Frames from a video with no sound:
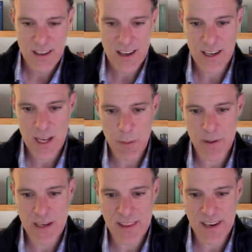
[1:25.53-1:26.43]
a
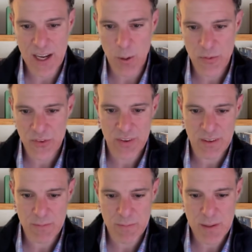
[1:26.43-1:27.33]
company that helps
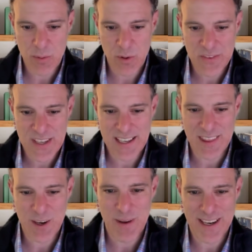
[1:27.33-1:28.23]
people take
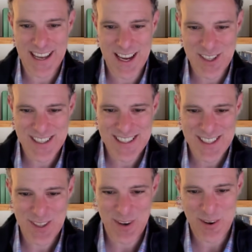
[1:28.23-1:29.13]
their medications
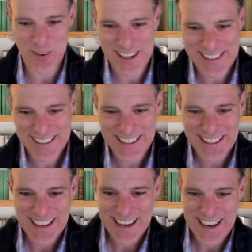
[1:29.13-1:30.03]
the right way
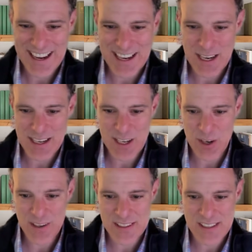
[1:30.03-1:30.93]
and
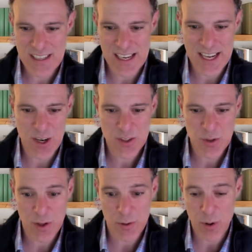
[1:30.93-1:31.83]
adhere to
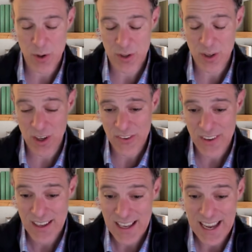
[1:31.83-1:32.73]
other protocols.
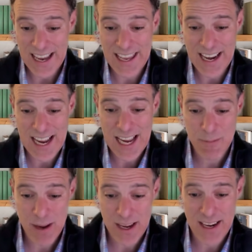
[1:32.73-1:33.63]
And I
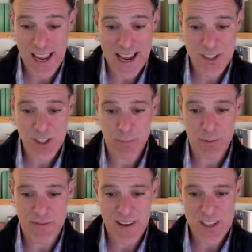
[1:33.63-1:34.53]
am an adjunct
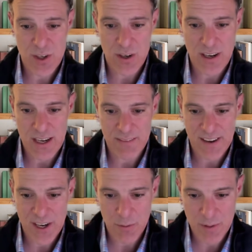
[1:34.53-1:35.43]
professor at
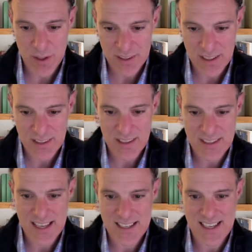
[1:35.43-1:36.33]
Vanderbilt in the
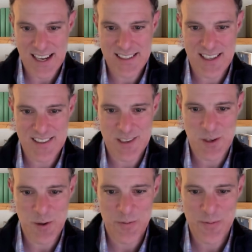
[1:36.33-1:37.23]
Data Science Institute.